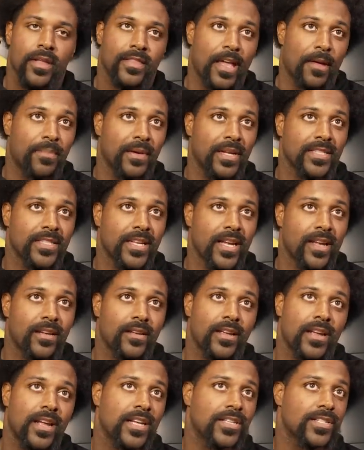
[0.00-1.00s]
That being said,
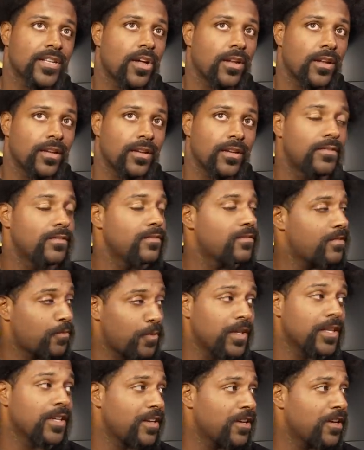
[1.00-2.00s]
it's all
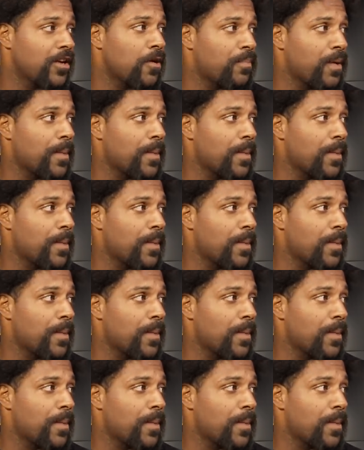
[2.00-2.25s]
we look good on